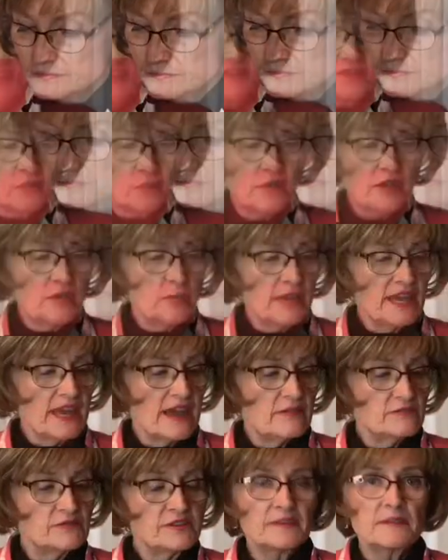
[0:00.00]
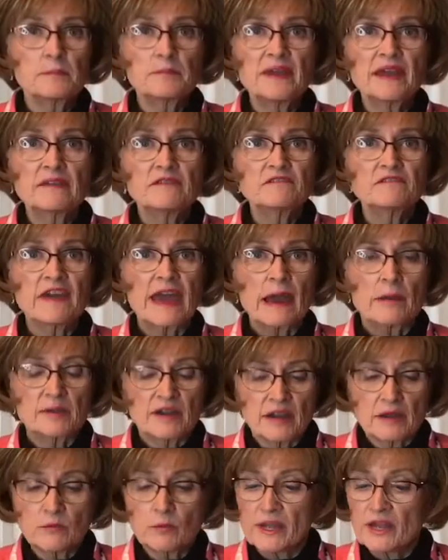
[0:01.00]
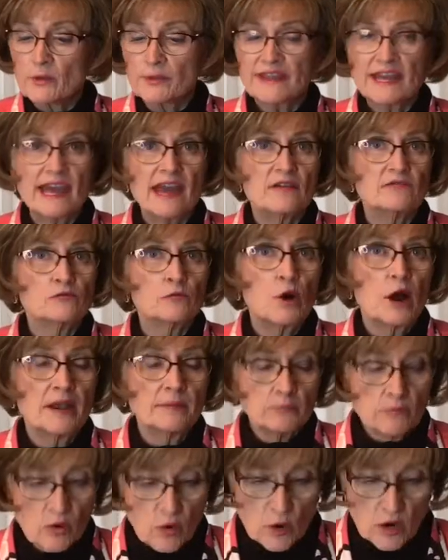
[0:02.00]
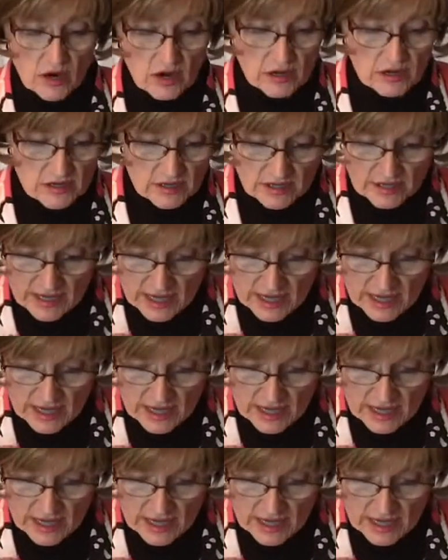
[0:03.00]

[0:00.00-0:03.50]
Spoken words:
So here we have with the pink fabric, we only have one more